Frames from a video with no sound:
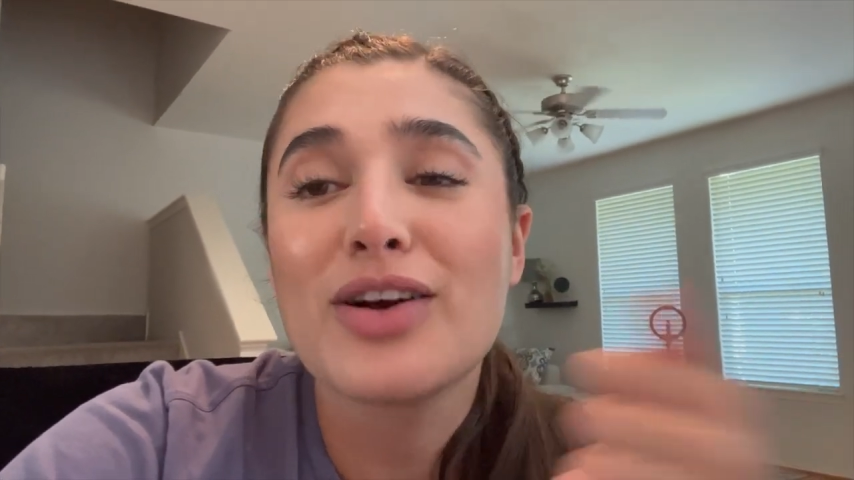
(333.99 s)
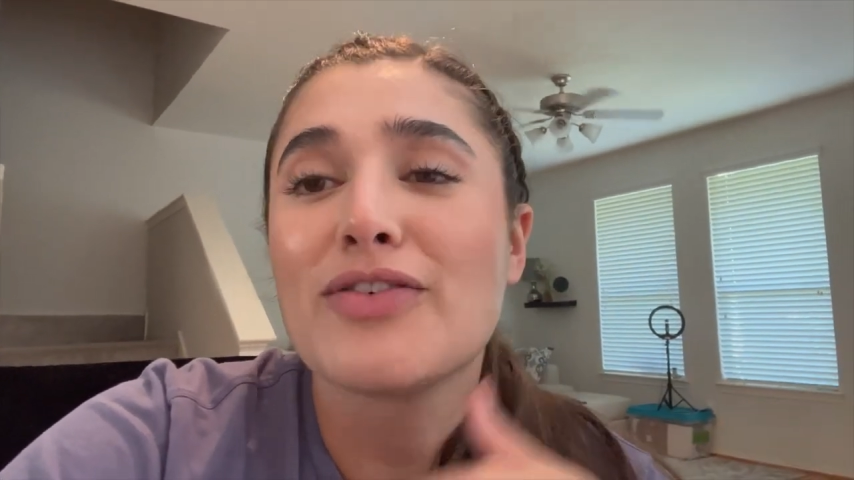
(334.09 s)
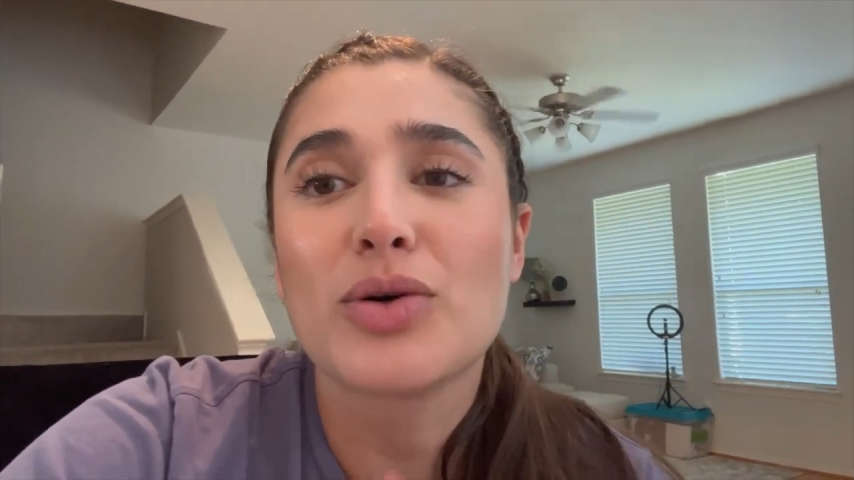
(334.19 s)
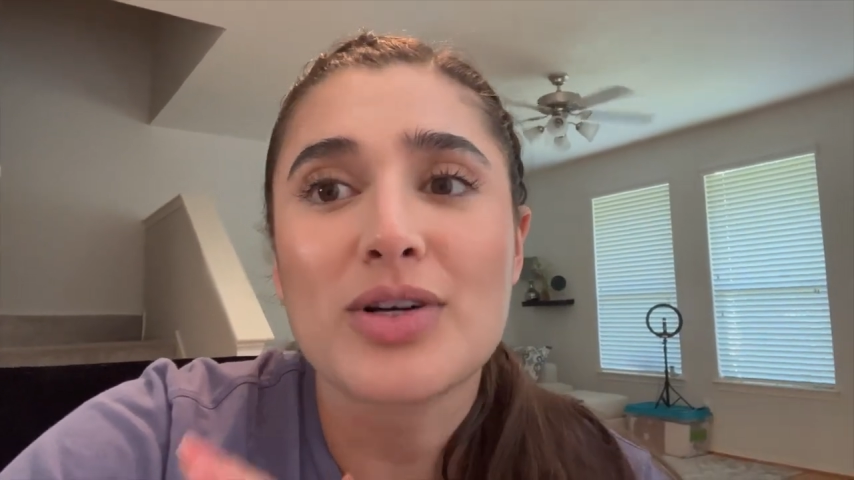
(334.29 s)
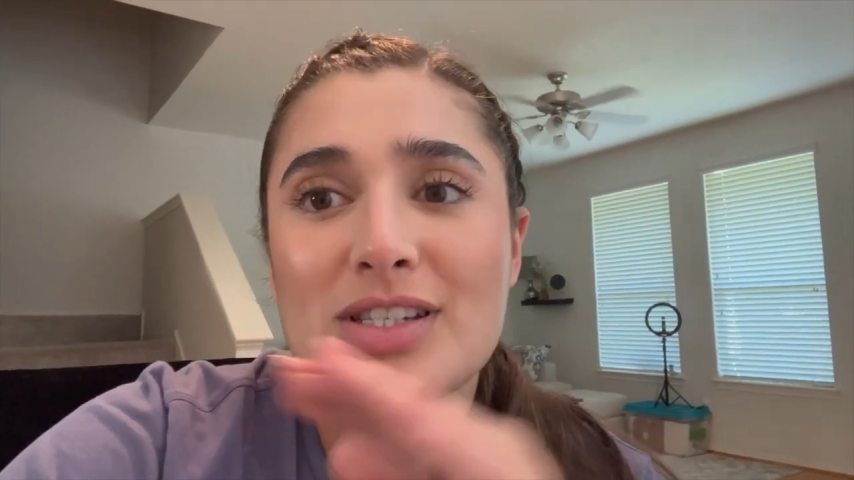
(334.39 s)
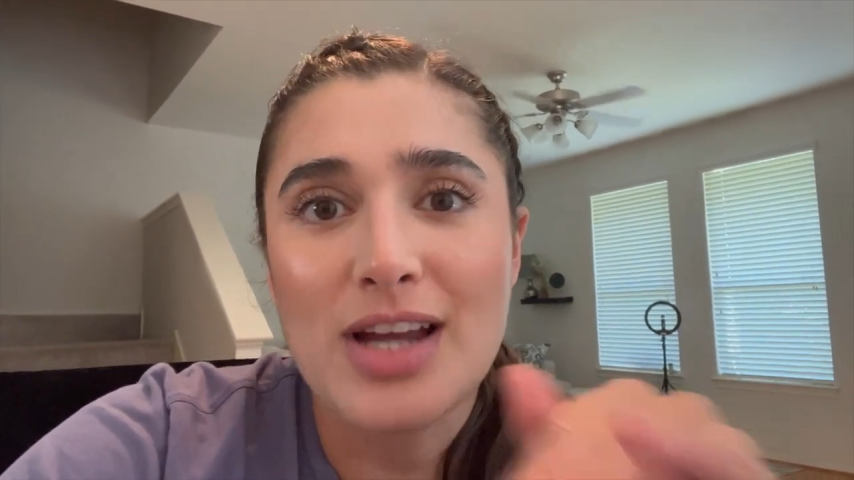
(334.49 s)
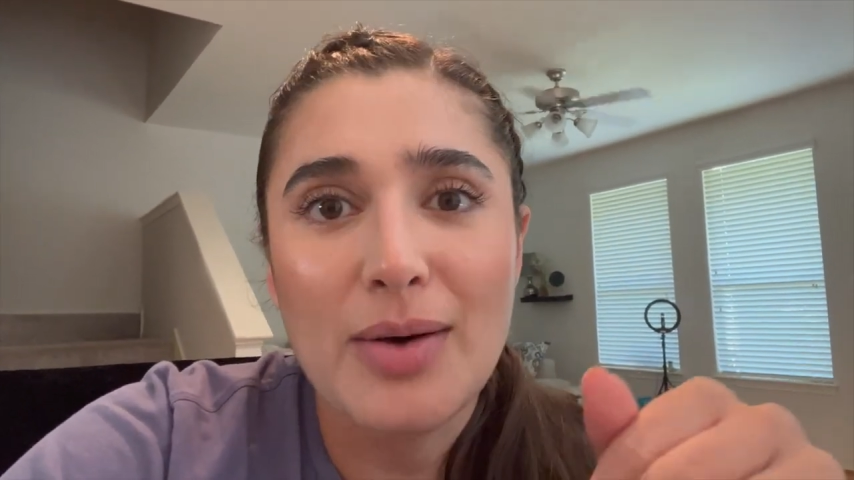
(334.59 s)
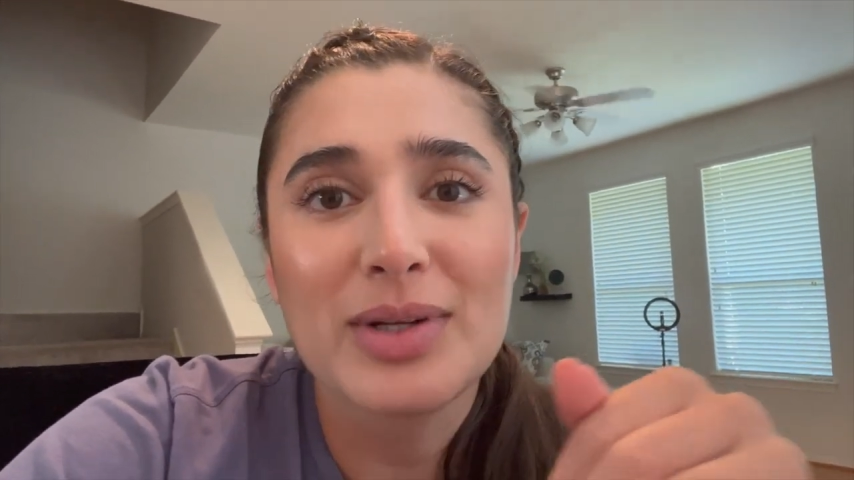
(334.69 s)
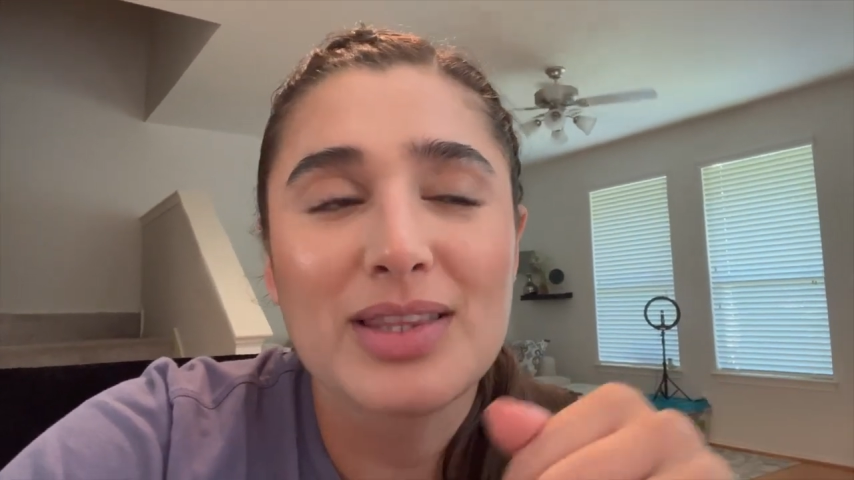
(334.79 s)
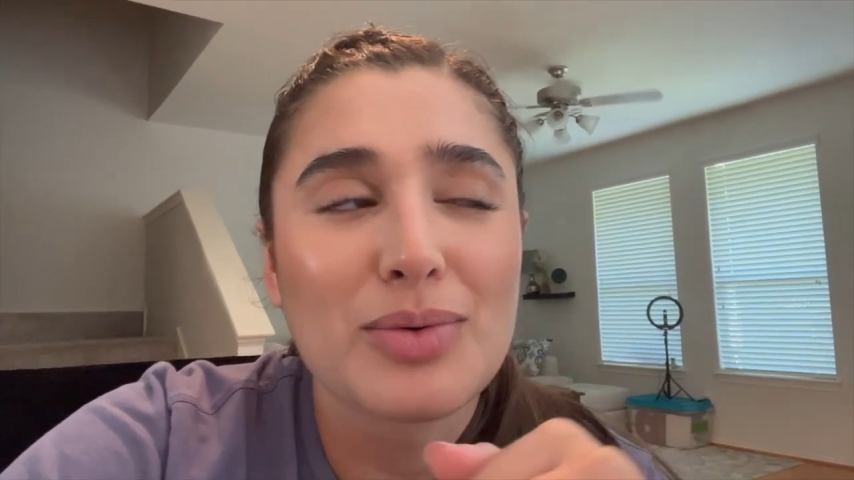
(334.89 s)
Of course, not
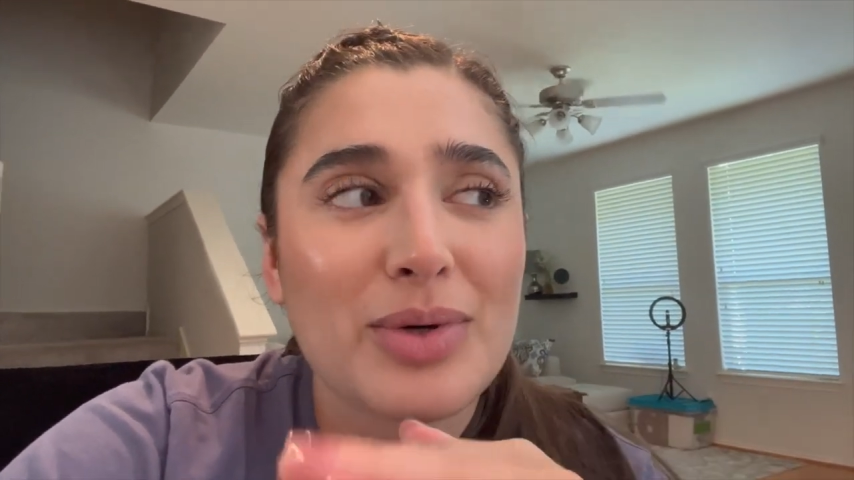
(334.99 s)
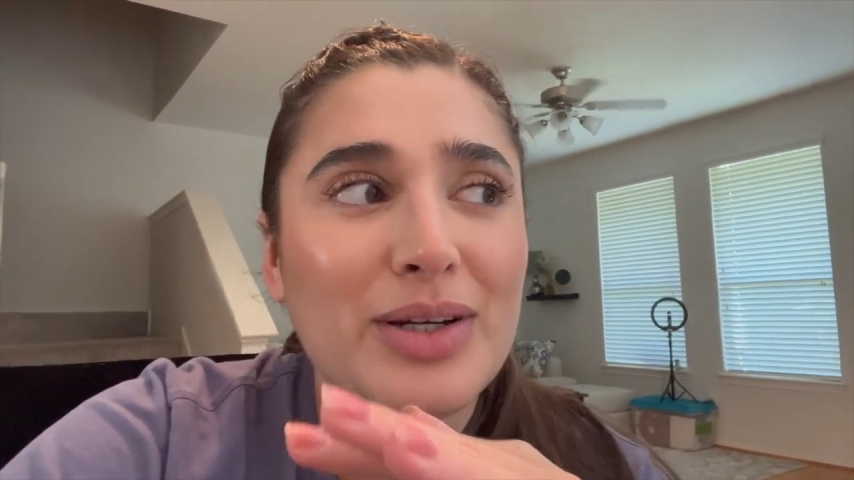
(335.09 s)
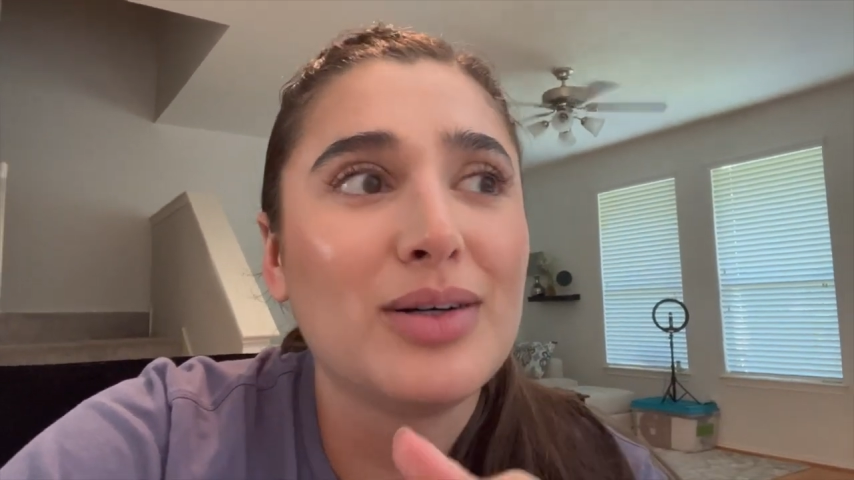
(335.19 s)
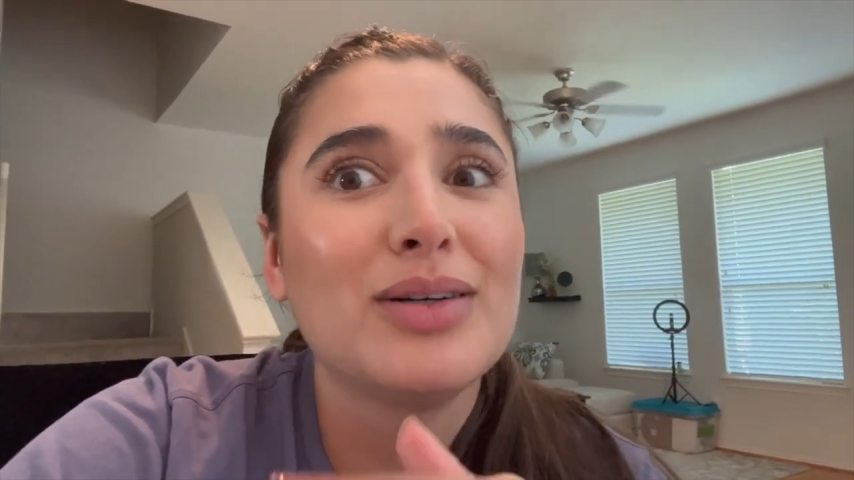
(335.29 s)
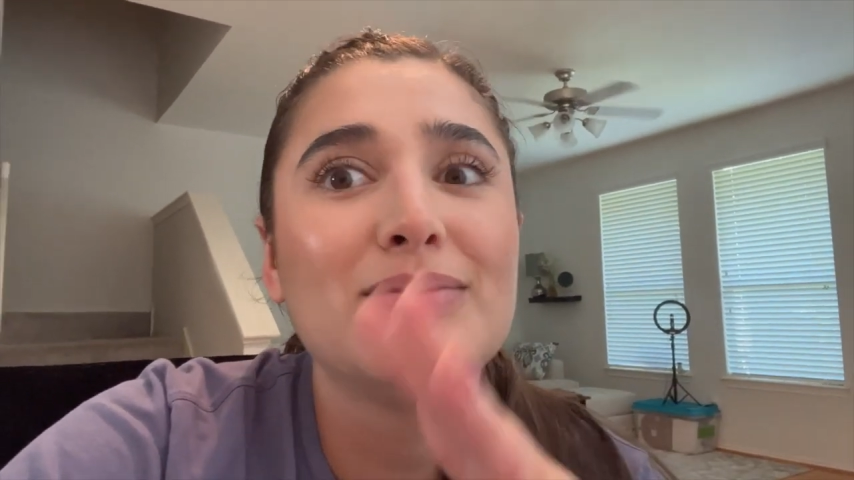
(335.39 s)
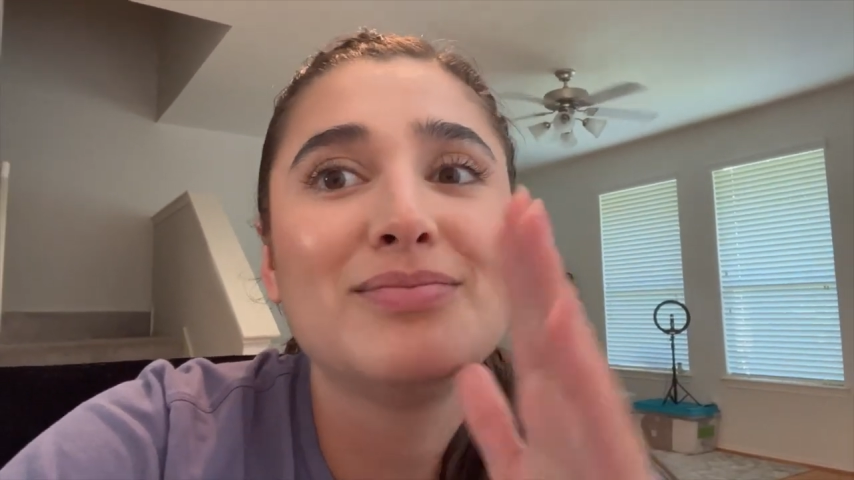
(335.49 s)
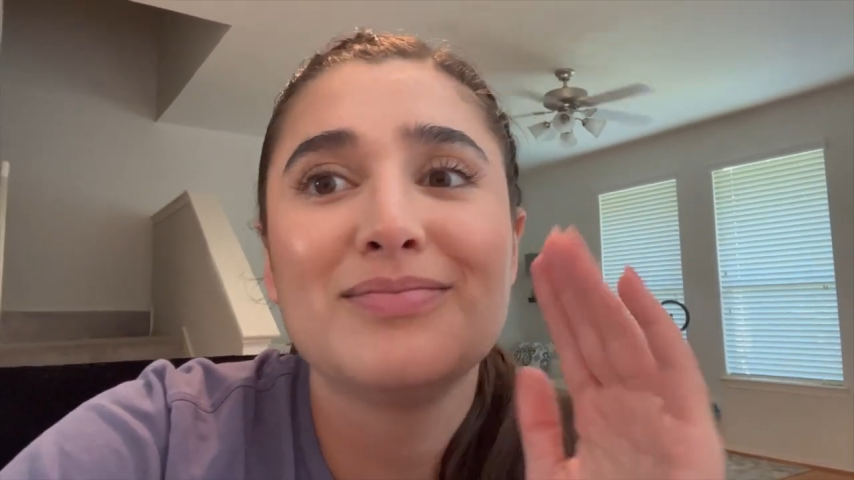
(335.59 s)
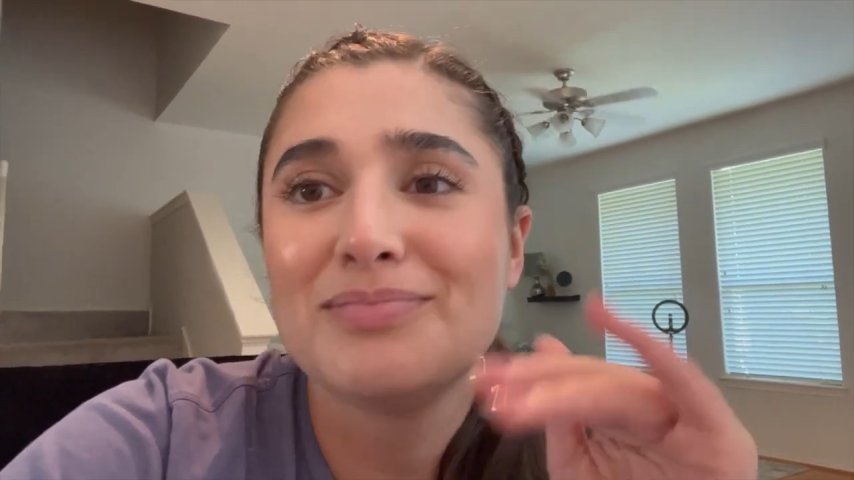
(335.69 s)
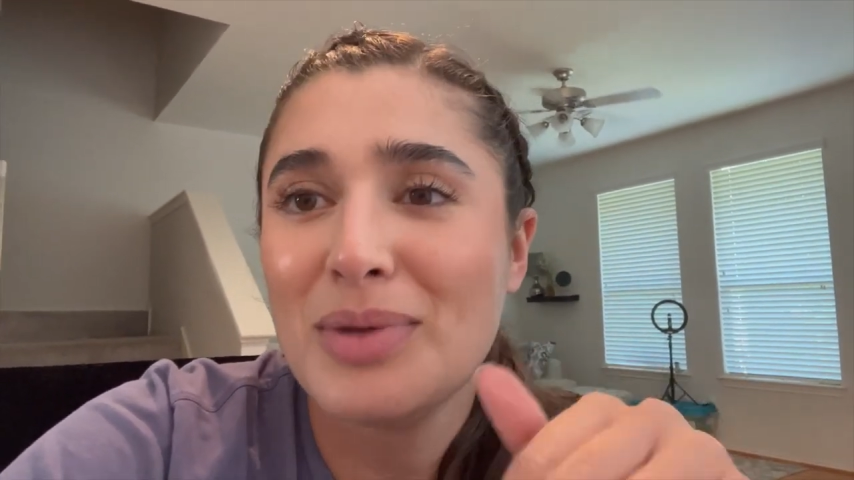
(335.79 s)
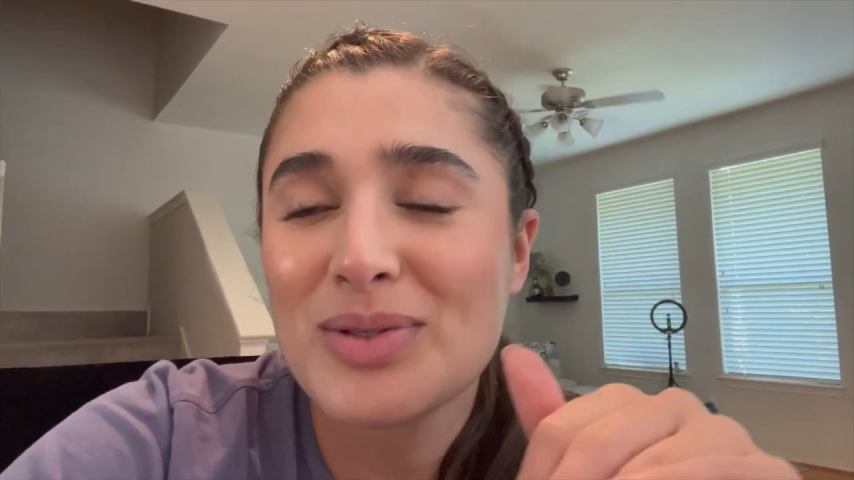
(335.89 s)
with the real
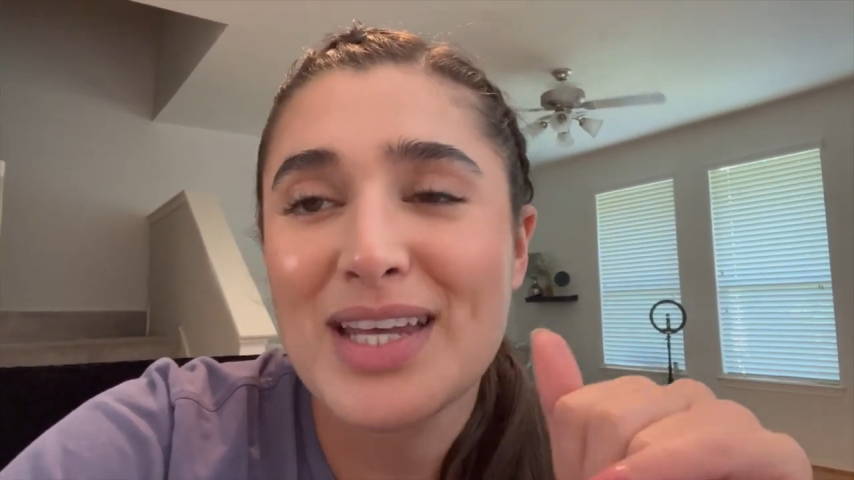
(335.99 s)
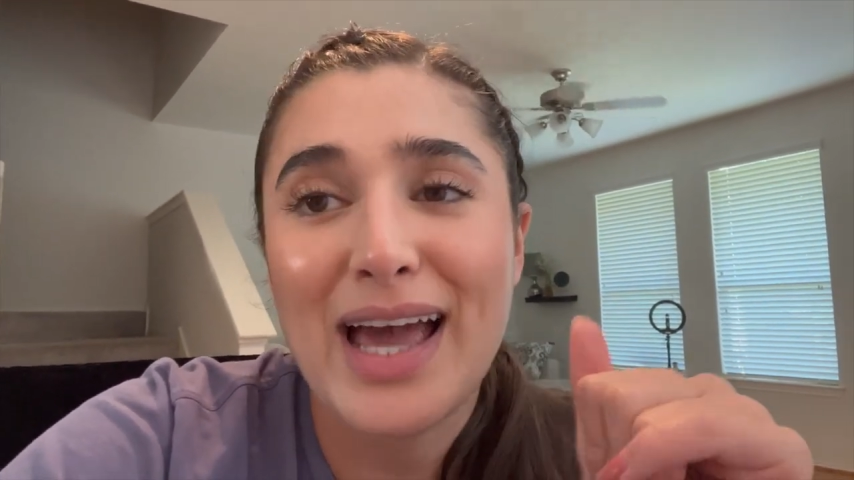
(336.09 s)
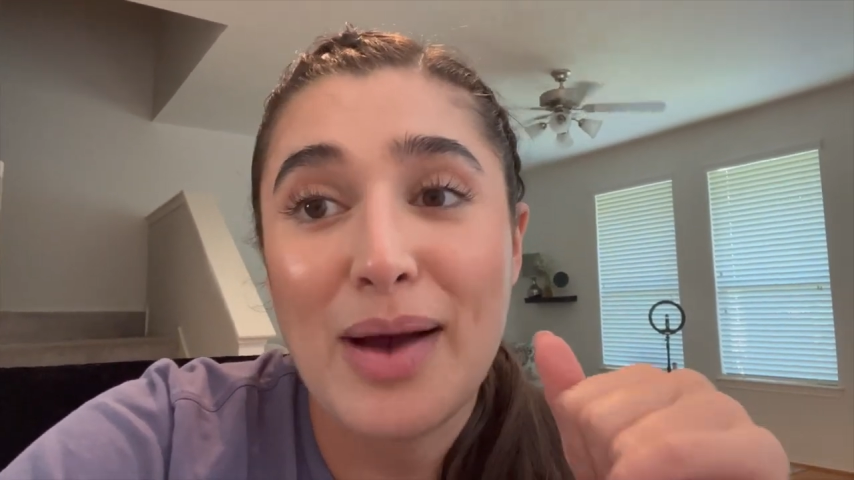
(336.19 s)
music.